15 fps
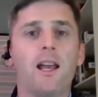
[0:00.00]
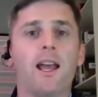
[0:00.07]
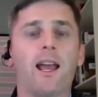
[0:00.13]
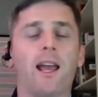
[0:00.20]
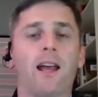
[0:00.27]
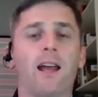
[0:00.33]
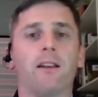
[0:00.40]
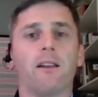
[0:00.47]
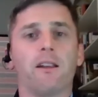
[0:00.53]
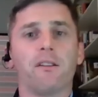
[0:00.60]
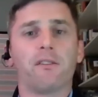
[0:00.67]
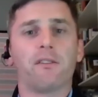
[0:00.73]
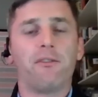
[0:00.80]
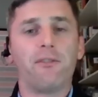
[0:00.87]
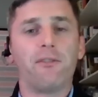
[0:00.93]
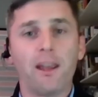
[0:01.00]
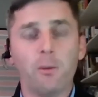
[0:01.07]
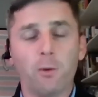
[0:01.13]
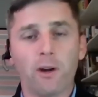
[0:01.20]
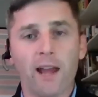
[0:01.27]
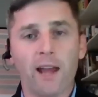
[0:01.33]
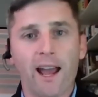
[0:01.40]
and as fate
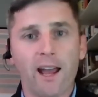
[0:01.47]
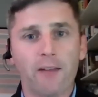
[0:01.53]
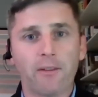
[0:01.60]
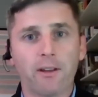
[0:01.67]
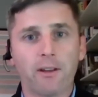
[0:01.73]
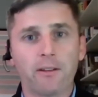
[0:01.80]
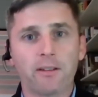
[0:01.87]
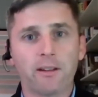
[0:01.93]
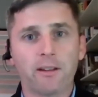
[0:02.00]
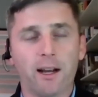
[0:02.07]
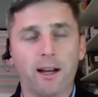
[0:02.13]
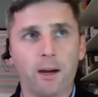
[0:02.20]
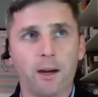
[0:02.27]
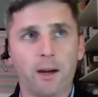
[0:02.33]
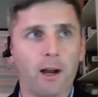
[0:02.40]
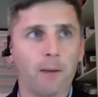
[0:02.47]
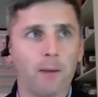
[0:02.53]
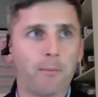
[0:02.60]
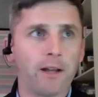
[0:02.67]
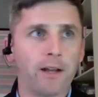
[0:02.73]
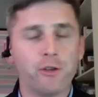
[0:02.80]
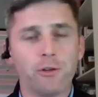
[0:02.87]
would have it uh, around
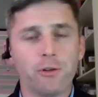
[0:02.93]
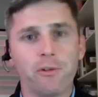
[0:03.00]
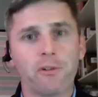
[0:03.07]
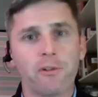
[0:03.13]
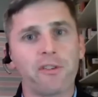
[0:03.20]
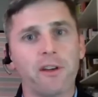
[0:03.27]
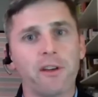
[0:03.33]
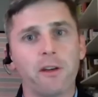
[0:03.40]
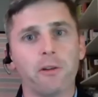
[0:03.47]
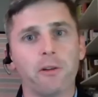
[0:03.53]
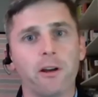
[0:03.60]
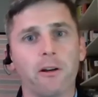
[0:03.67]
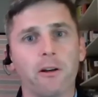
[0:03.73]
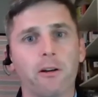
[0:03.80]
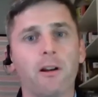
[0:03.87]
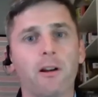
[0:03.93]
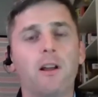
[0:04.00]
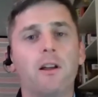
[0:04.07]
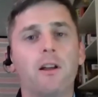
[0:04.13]
my junior senior year